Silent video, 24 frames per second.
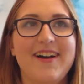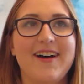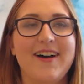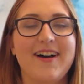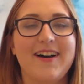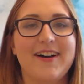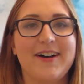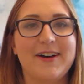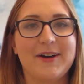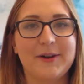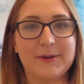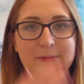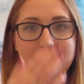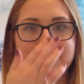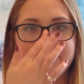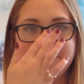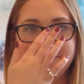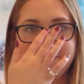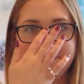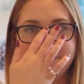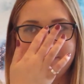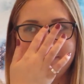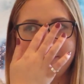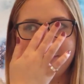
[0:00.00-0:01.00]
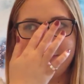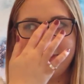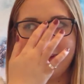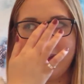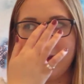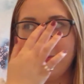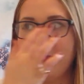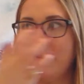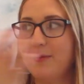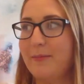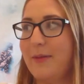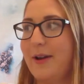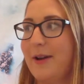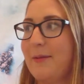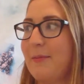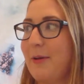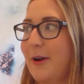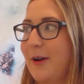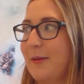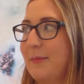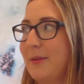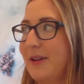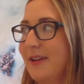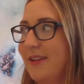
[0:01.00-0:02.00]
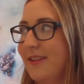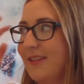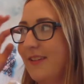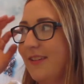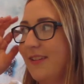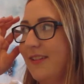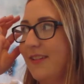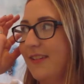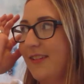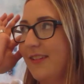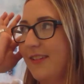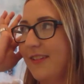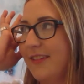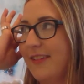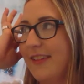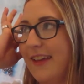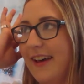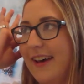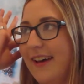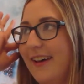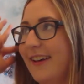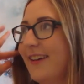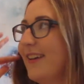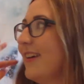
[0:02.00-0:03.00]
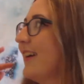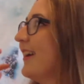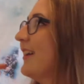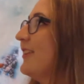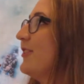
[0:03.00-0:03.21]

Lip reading: I'm in my apartment that I